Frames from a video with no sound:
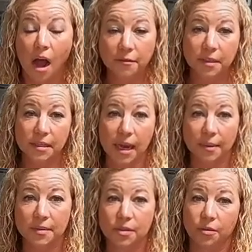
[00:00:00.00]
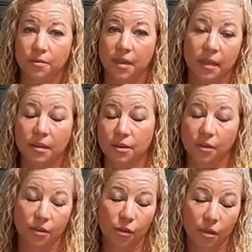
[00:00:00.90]
oftentimes you think
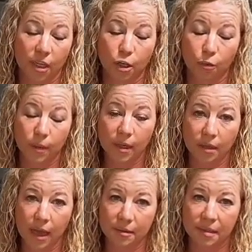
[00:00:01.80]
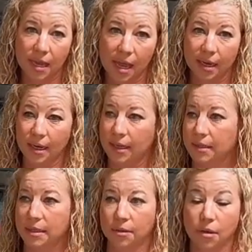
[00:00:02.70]
you're going to grill outside and
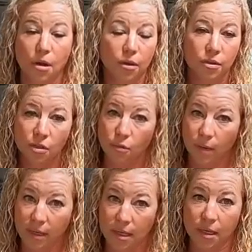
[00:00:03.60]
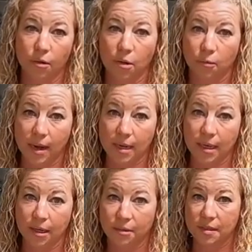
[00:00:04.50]
it's either too windy or
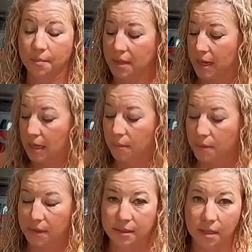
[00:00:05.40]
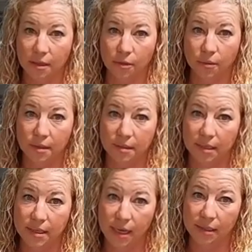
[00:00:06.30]
rainy or something, I can put this on the grill
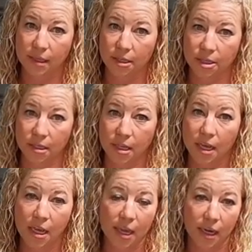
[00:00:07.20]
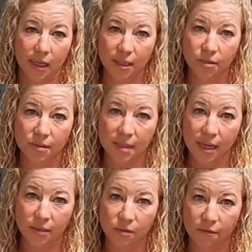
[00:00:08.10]
saute section and I can do
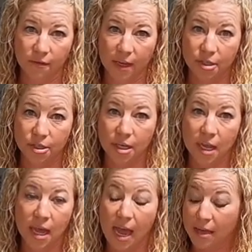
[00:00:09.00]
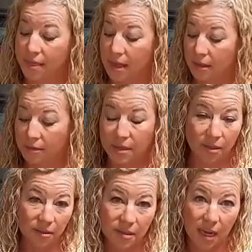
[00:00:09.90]
steaks or fish. And then there's
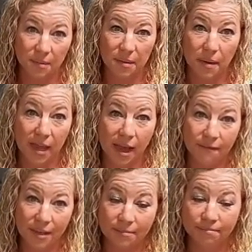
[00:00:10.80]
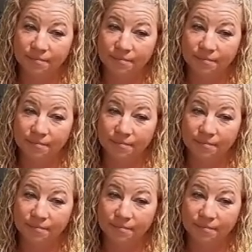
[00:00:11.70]
other times my oven,